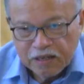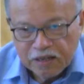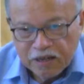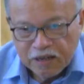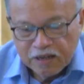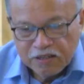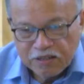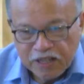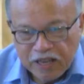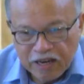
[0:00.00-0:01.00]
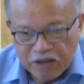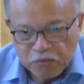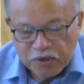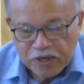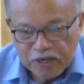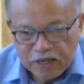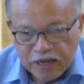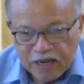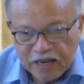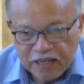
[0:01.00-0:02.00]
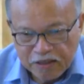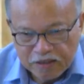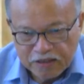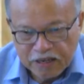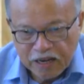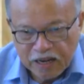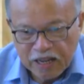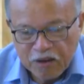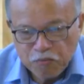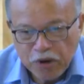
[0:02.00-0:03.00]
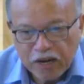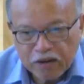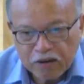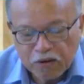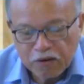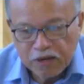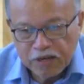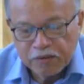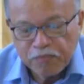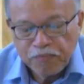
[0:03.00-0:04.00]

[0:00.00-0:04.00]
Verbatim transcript: uh, ISTAC library and later I embark on uh,